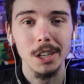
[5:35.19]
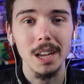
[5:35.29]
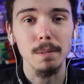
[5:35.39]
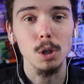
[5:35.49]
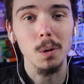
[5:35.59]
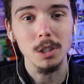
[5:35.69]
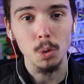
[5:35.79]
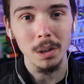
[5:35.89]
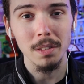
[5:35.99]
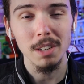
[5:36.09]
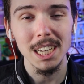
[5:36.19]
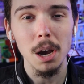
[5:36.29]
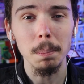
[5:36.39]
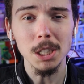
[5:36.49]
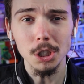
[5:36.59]
If you enjoyed the video,
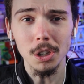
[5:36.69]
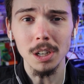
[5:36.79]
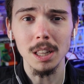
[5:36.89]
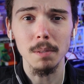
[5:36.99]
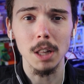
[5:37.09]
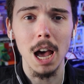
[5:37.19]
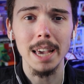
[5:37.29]
be sure to leave a like.